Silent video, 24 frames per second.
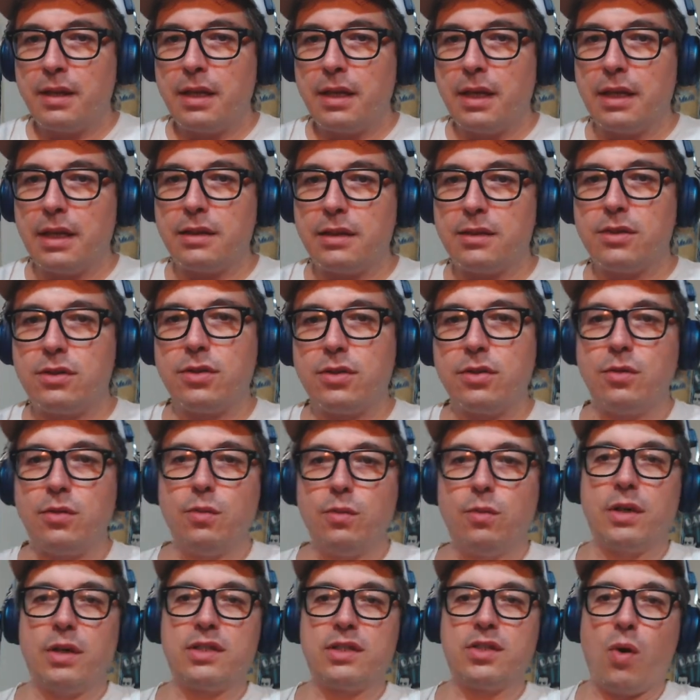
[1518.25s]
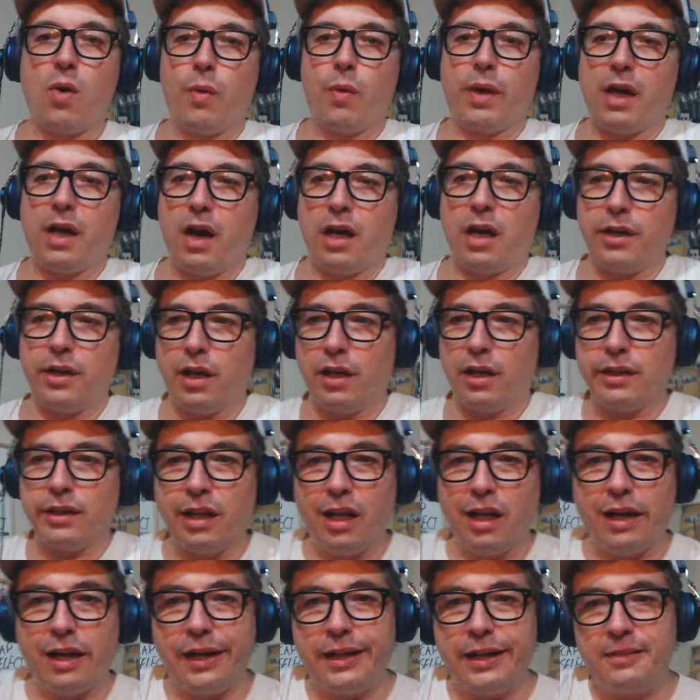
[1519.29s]
That's to what's going on
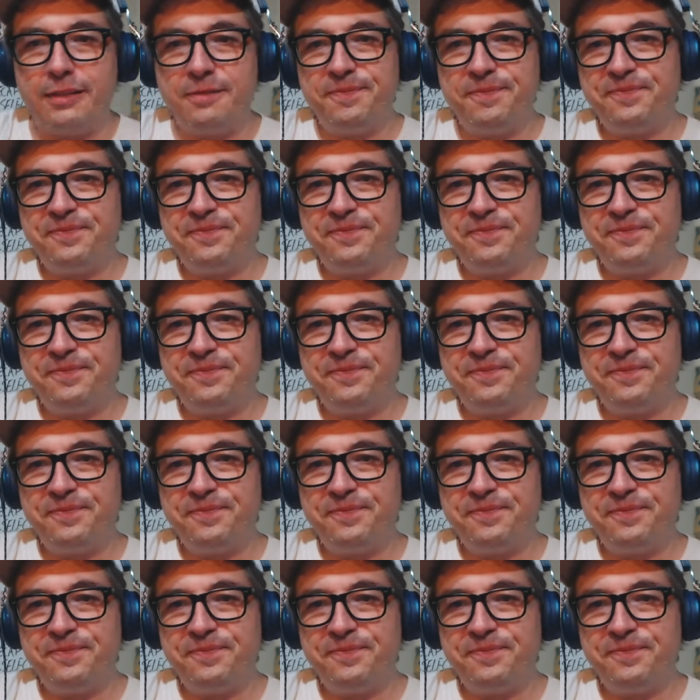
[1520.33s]
online.